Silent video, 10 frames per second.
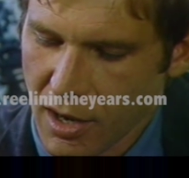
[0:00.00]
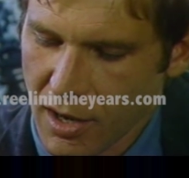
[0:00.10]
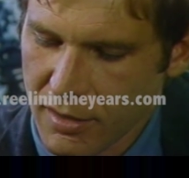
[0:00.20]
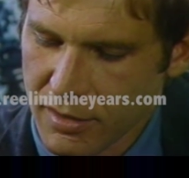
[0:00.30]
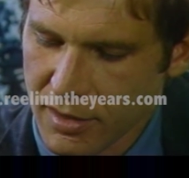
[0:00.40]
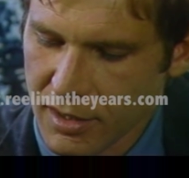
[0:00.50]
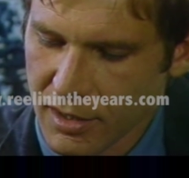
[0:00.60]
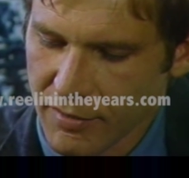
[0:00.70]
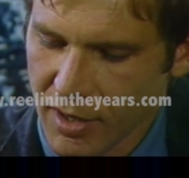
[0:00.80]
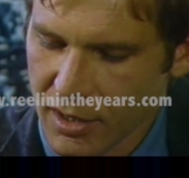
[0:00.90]
I
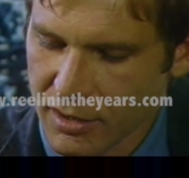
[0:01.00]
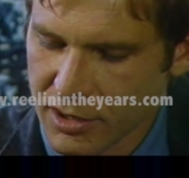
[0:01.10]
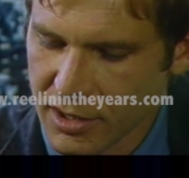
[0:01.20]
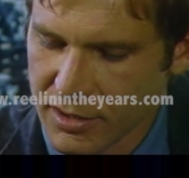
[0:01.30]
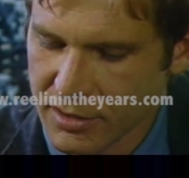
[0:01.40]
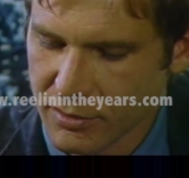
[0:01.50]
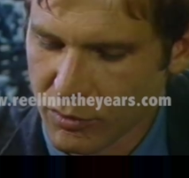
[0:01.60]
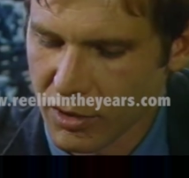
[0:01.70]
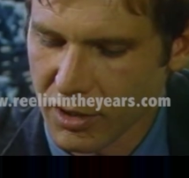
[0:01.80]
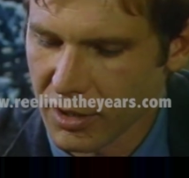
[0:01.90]
think I've had a chance to
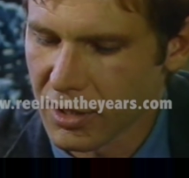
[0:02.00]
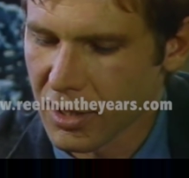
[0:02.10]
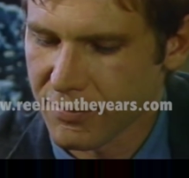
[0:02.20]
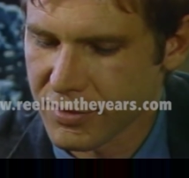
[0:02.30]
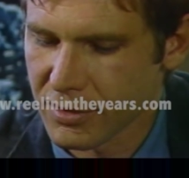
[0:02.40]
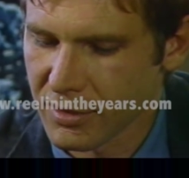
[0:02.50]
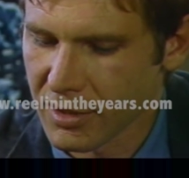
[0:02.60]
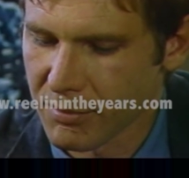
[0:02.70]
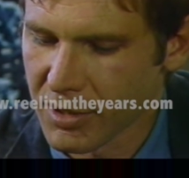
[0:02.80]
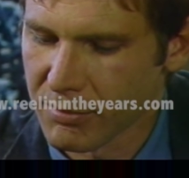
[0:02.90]
work enough so
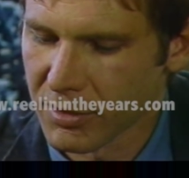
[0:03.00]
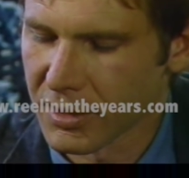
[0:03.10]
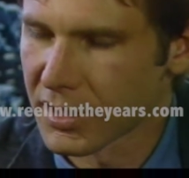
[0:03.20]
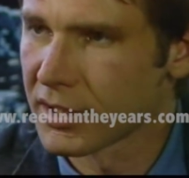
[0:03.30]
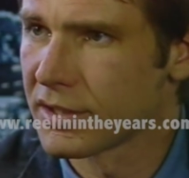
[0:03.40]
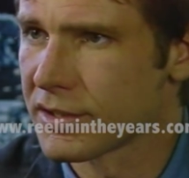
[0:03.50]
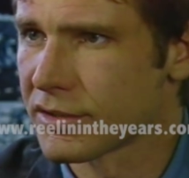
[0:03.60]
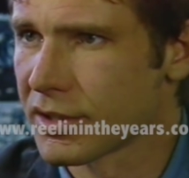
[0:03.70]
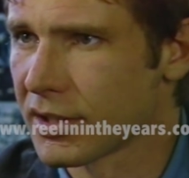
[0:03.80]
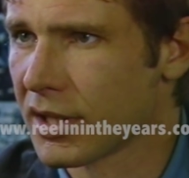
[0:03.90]
that people in the
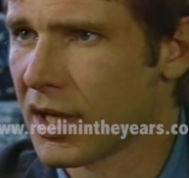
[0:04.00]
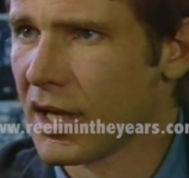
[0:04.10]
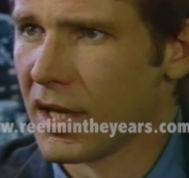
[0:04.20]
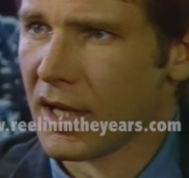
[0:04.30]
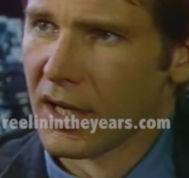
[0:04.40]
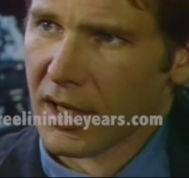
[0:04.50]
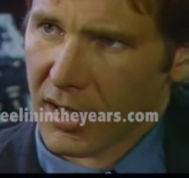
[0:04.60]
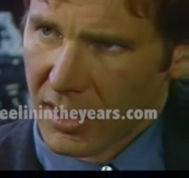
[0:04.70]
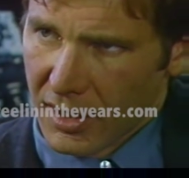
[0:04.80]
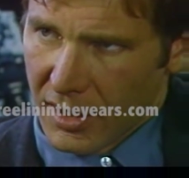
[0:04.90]
industry
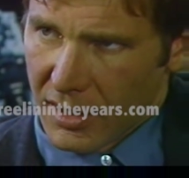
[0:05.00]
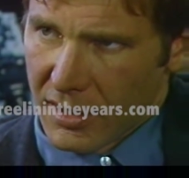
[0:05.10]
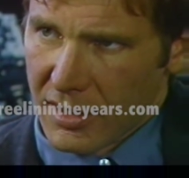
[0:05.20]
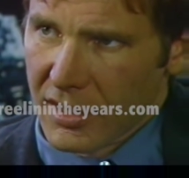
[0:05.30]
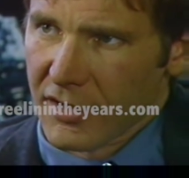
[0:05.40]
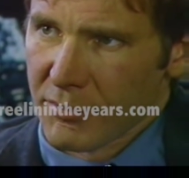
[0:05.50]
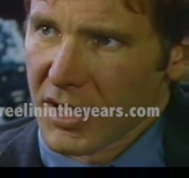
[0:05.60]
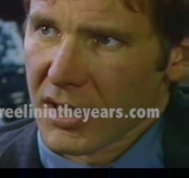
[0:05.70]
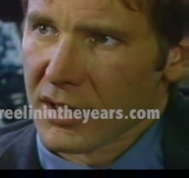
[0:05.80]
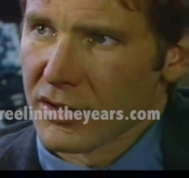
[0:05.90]
think of
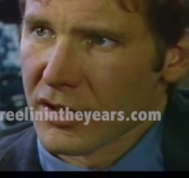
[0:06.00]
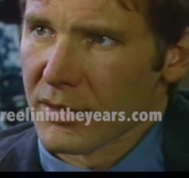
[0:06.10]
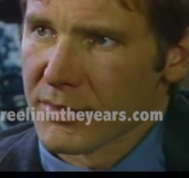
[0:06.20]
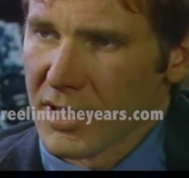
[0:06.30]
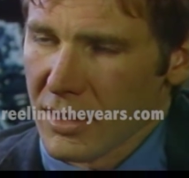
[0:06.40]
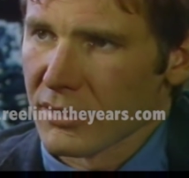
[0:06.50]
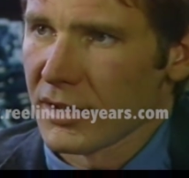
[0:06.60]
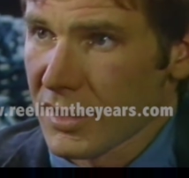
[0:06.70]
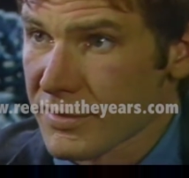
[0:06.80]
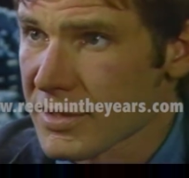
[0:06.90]
me in terms not
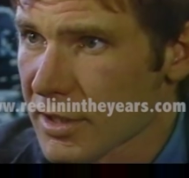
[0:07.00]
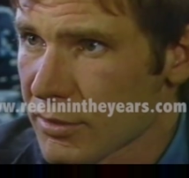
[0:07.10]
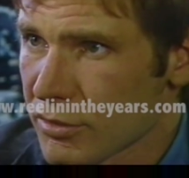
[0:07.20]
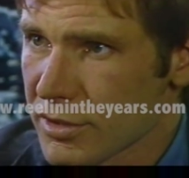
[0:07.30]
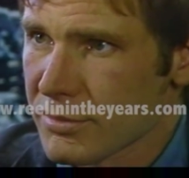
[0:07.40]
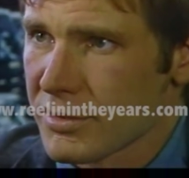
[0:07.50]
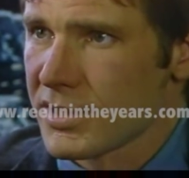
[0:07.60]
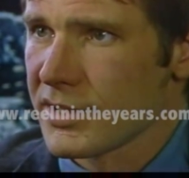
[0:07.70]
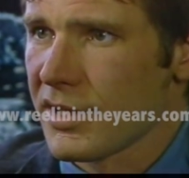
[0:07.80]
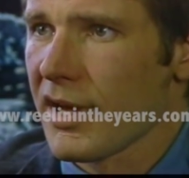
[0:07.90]
only of Star Wars, which
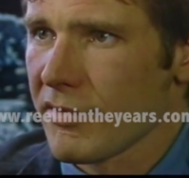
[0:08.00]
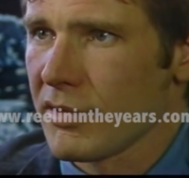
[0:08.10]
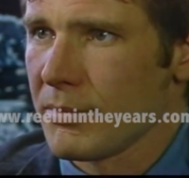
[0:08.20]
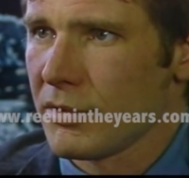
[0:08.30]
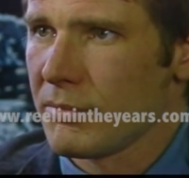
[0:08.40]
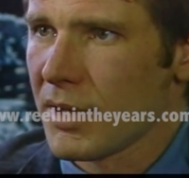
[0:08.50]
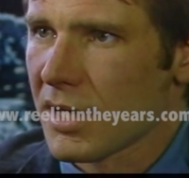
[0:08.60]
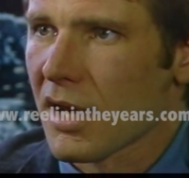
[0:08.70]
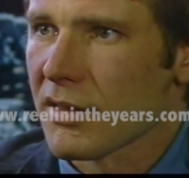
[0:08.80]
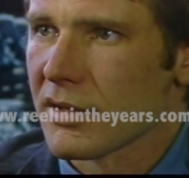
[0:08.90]
is inevitable,
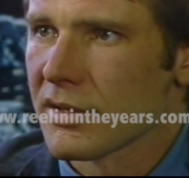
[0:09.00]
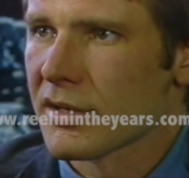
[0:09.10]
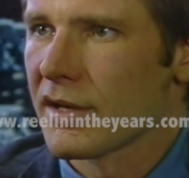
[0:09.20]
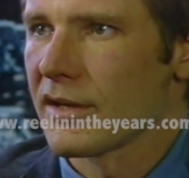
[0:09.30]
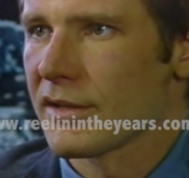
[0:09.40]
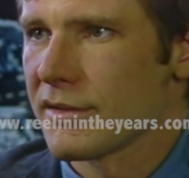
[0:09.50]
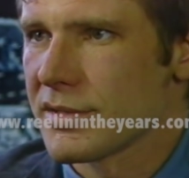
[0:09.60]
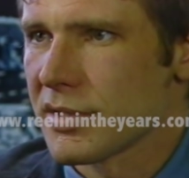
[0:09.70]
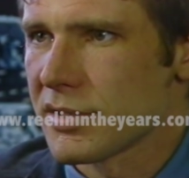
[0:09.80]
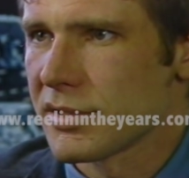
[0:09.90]
but other
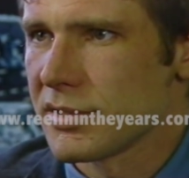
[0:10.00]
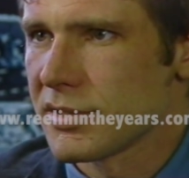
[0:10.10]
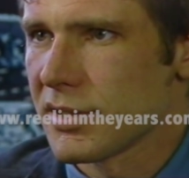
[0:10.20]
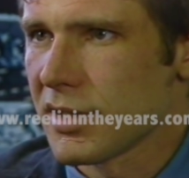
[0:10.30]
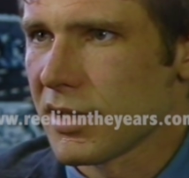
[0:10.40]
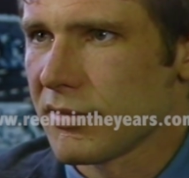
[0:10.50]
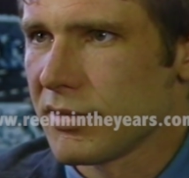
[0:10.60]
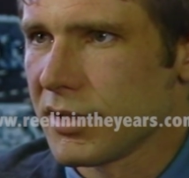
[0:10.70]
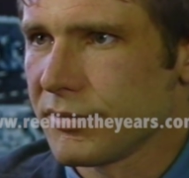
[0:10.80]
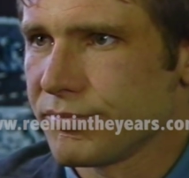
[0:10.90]
characterizations that I have
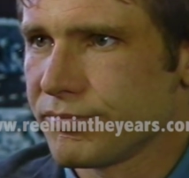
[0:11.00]
done.